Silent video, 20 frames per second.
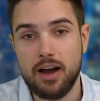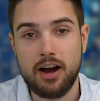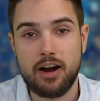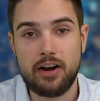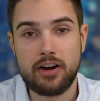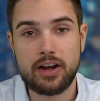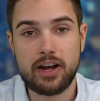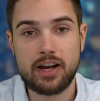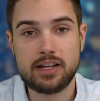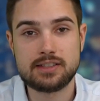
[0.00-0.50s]

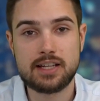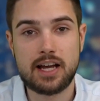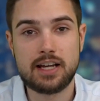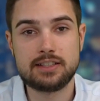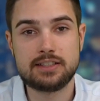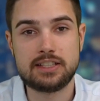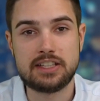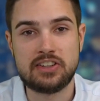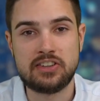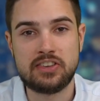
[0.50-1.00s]
All right, guys, I
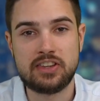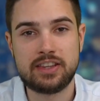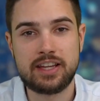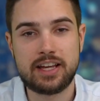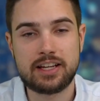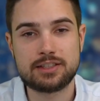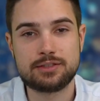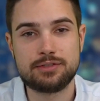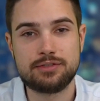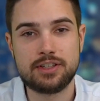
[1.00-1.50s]
see you in the
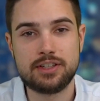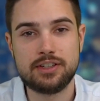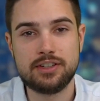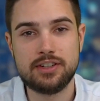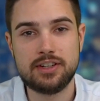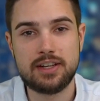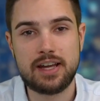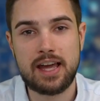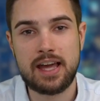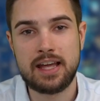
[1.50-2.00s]
next
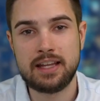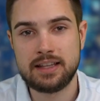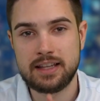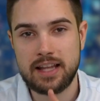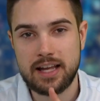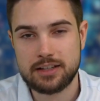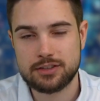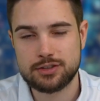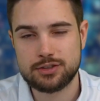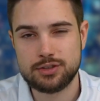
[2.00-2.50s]
video. And
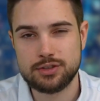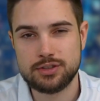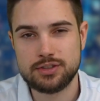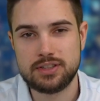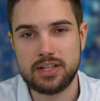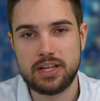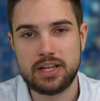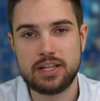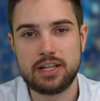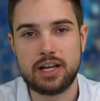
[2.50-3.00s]
next
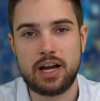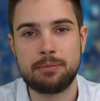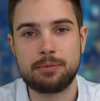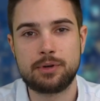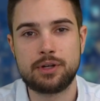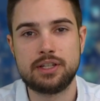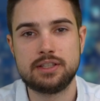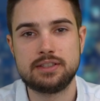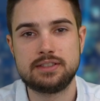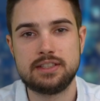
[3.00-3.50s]
Tuesday, I'm
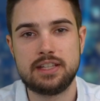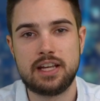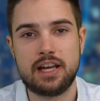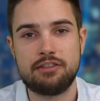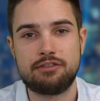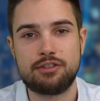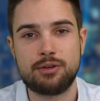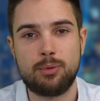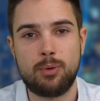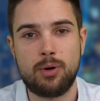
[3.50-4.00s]
going to see
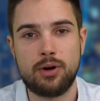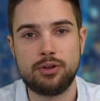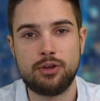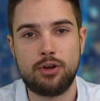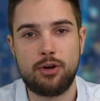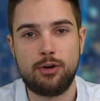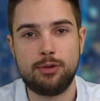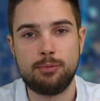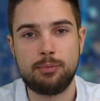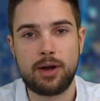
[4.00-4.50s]
everyone
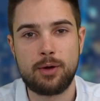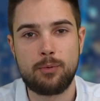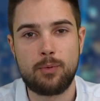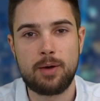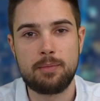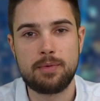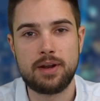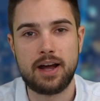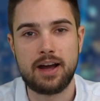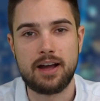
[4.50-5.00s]
on my
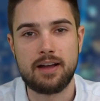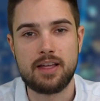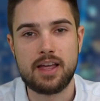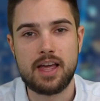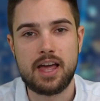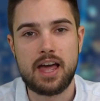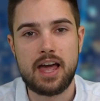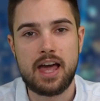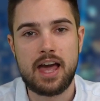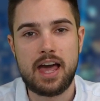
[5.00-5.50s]
webinar.
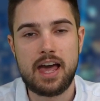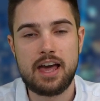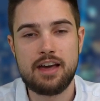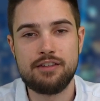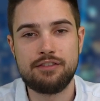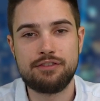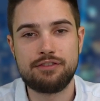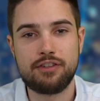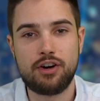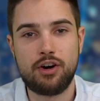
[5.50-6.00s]

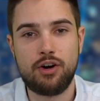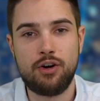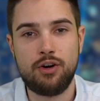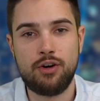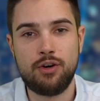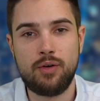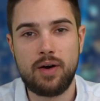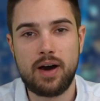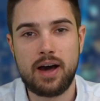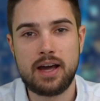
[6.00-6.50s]
Have
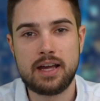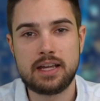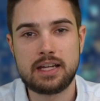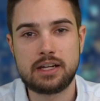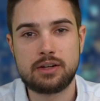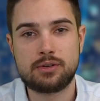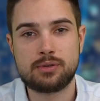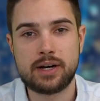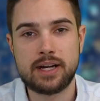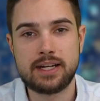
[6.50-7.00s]
all a
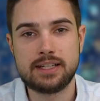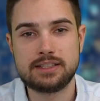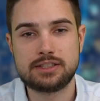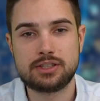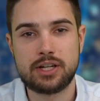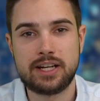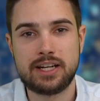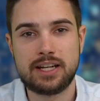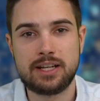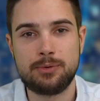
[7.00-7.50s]
great
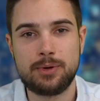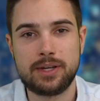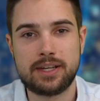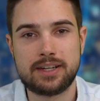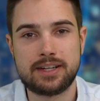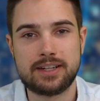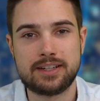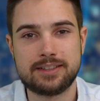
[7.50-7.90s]
trading week.